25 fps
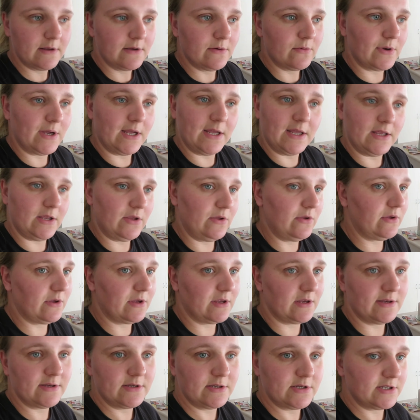where you
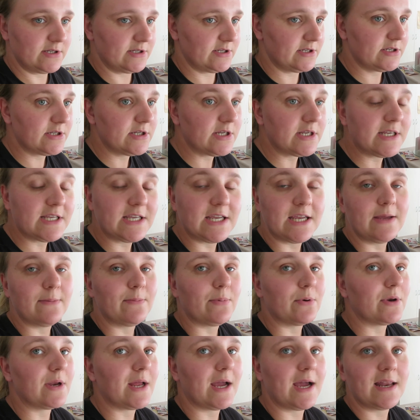can just keep
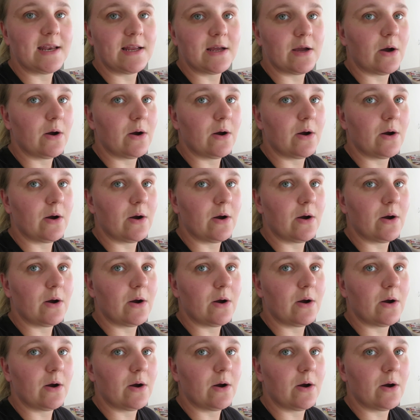on adding